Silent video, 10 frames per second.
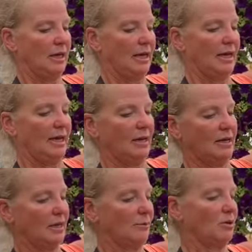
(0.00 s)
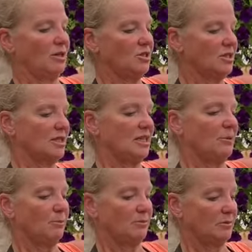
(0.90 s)
and I'm gonna just
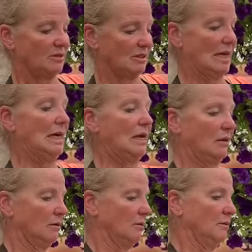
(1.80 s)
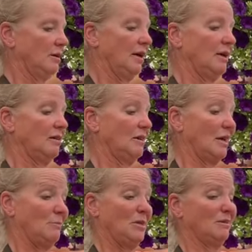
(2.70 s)
keep cutting. And
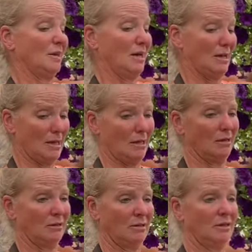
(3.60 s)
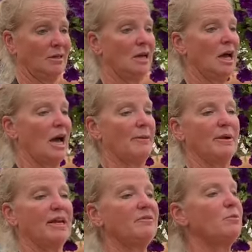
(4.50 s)
I mean cutting. I'm
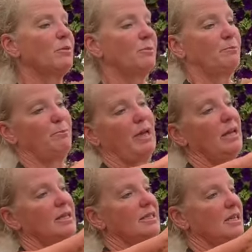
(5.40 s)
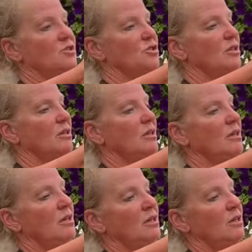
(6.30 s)
not even paying attention
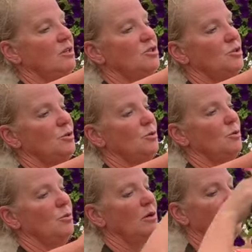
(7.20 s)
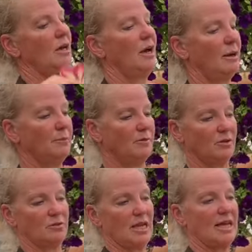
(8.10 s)
to
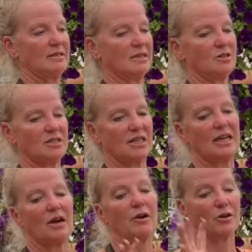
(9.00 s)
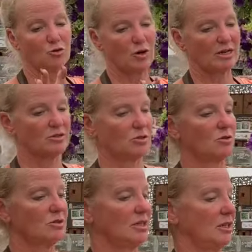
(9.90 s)
those ends that are sticking out. I'll dress
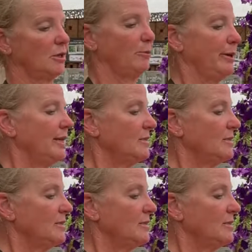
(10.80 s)
those in a little bit.